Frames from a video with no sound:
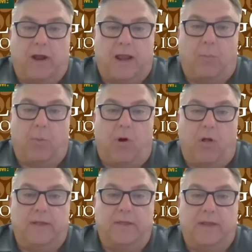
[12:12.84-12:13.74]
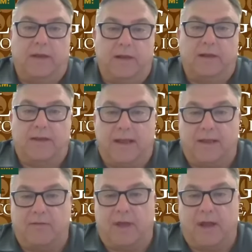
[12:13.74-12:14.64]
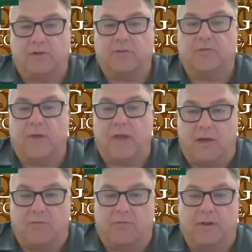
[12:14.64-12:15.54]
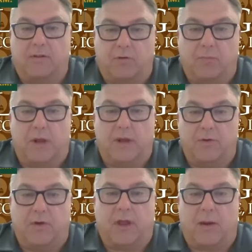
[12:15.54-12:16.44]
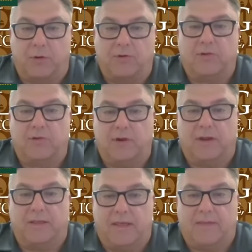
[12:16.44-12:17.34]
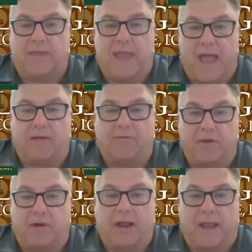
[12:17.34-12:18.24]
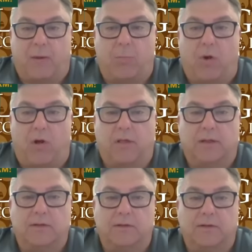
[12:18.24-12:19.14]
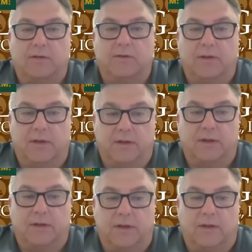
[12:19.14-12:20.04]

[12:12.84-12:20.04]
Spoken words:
Cal Poly, they need to take advantage of every learn by doing opportunity that they have there at Cal Poly. It is